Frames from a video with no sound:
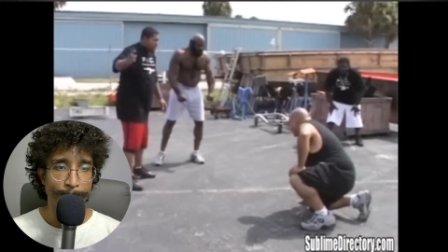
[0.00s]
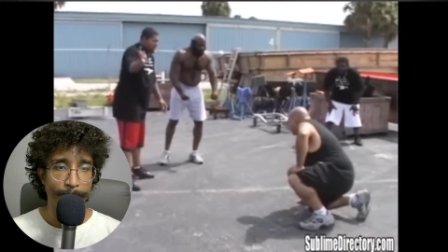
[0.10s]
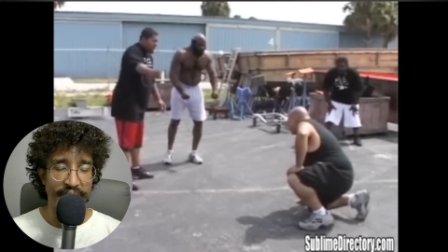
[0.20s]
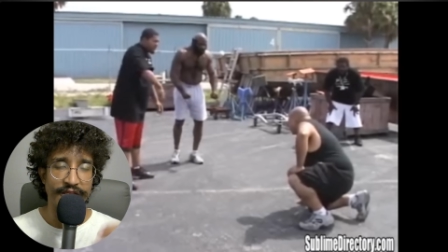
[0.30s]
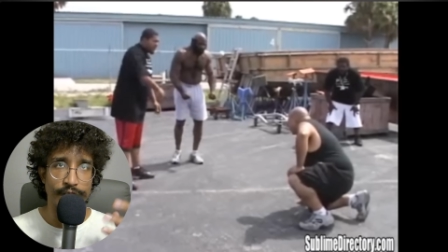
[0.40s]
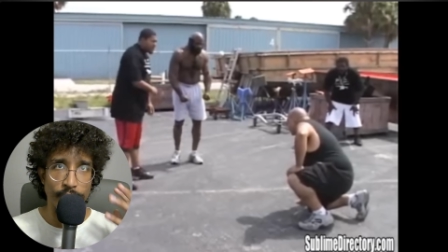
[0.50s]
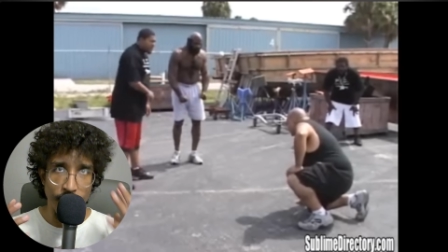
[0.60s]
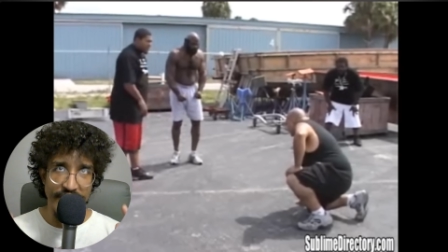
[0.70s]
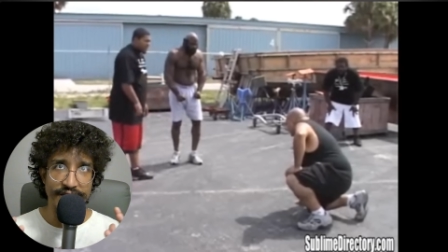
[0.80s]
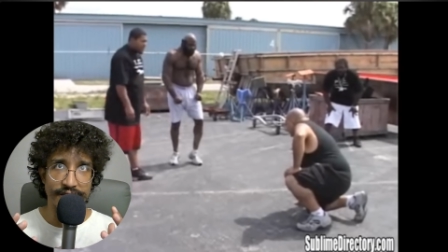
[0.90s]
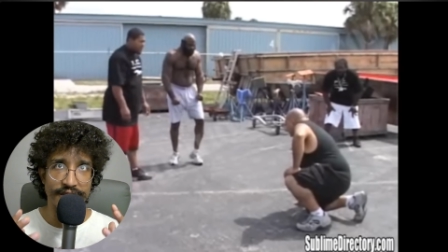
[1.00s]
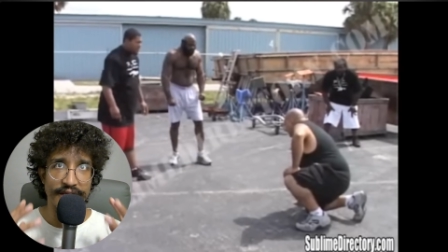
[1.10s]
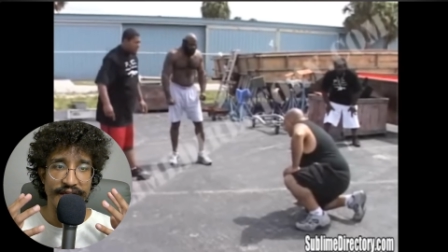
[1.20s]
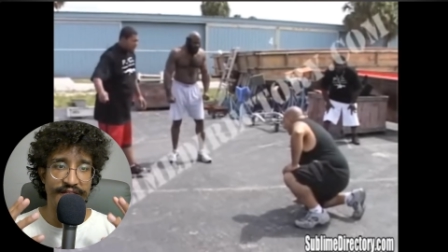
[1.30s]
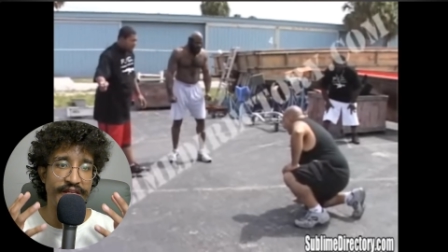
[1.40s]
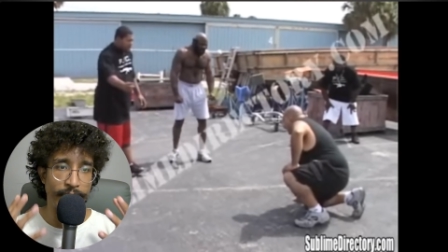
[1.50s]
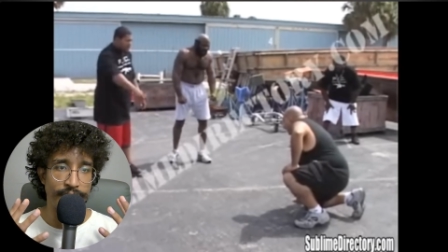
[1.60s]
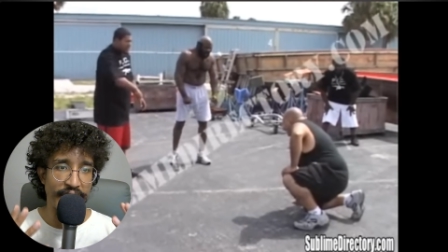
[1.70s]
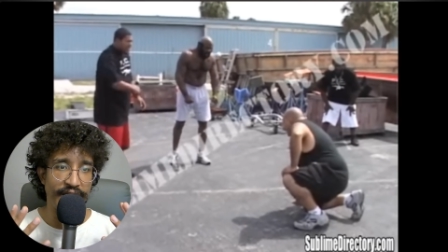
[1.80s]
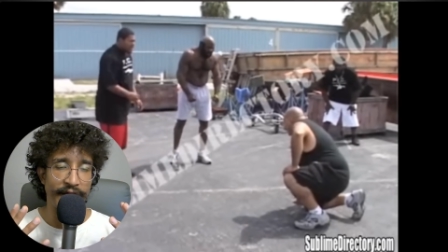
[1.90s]
because risk is
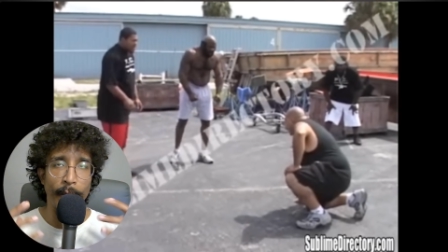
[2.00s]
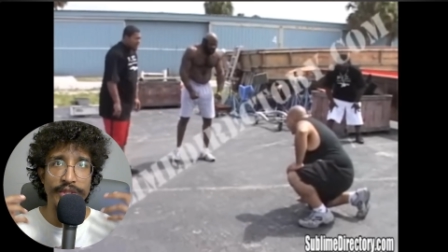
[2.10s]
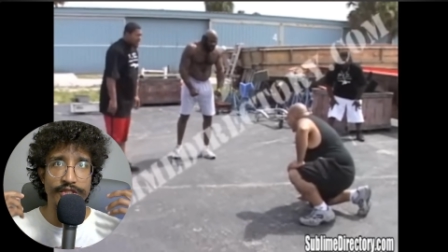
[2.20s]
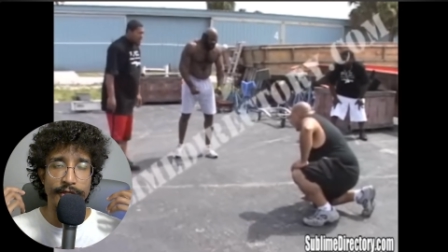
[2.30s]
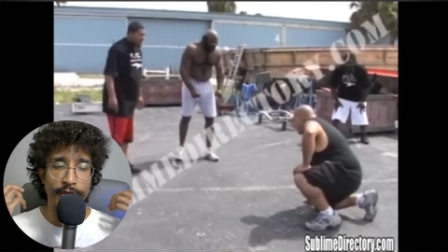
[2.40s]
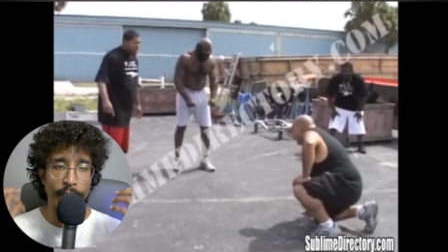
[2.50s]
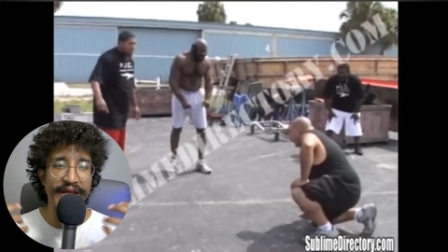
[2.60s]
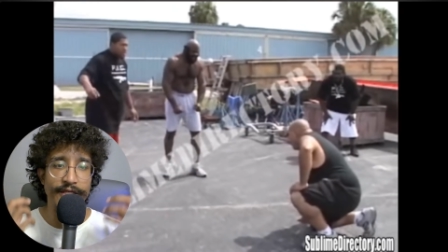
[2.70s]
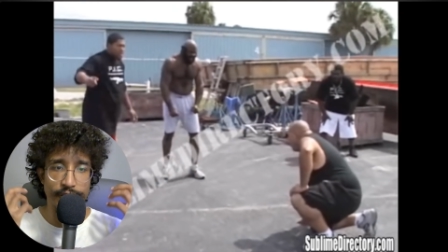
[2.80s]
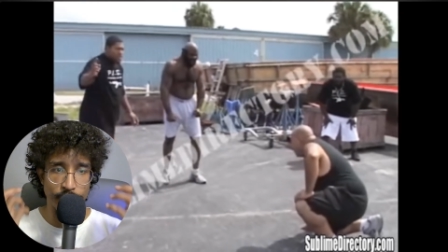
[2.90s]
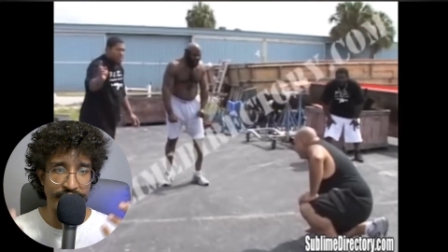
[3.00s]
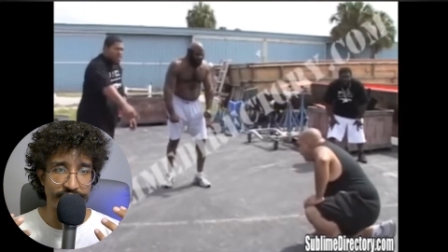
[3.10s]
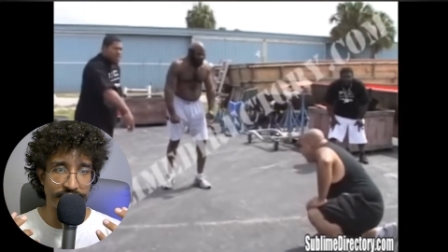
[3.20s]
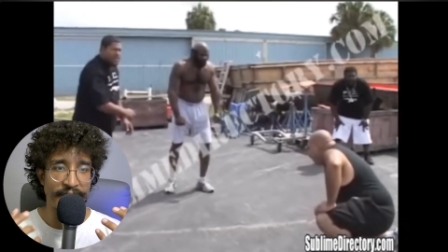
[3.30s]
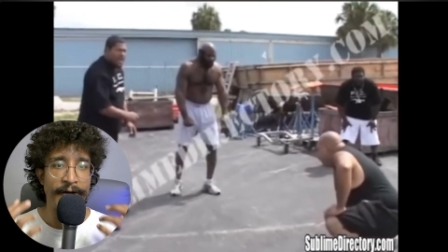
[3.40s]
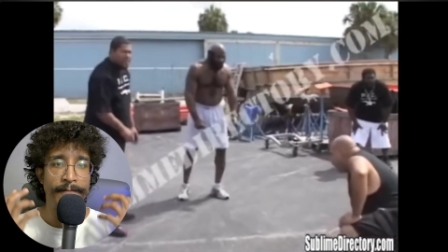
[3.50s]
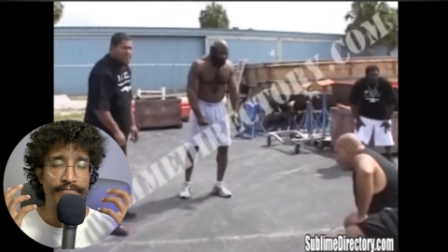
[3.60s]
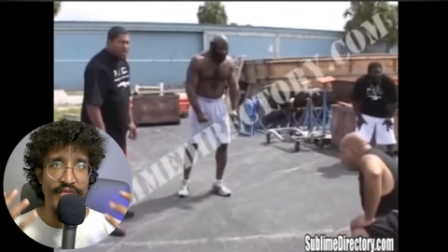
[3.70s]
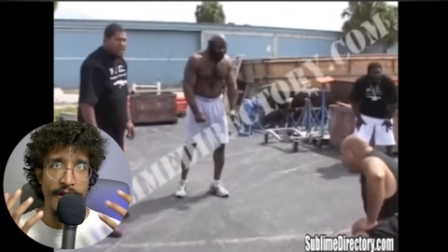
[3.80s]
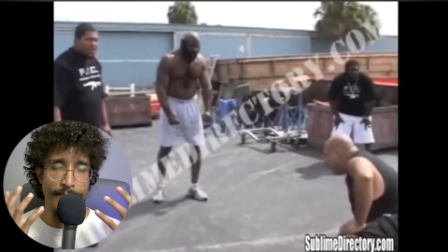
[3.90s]
entertaining. And what's the greatest risk
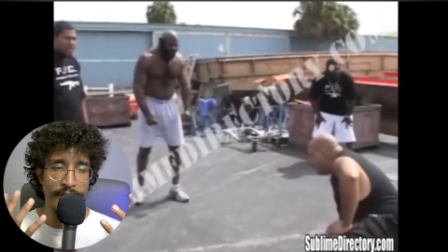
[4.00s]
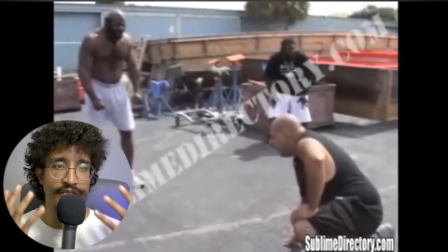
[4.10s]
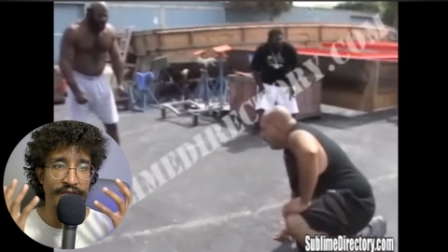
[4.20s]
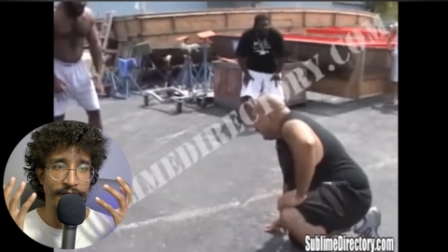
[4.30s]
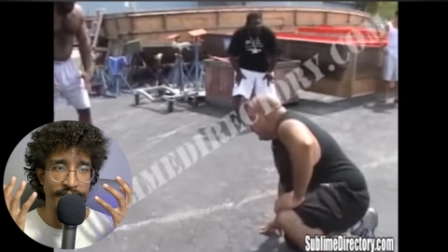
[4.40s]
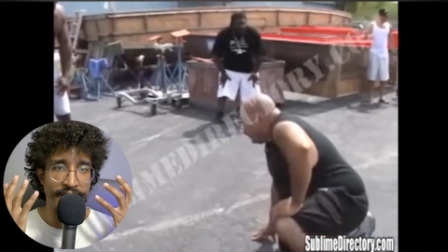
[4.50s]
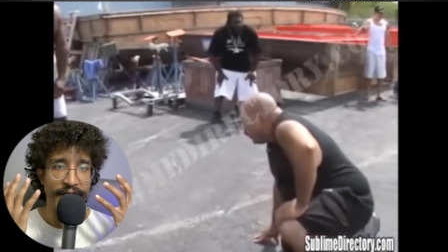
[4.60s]
that a person can